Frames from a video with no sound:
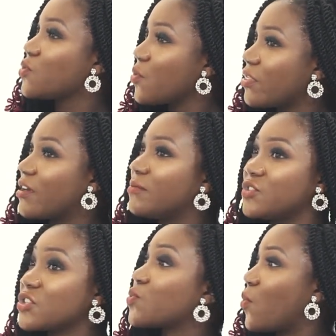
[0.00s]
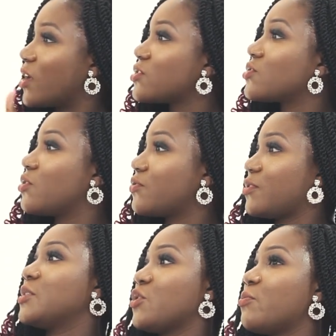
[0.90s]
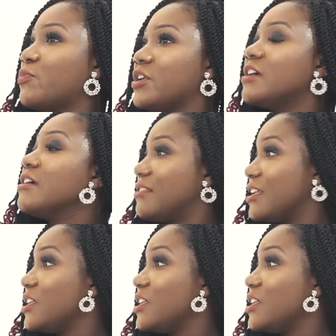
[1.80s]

to them just one song from an opera, they hmm.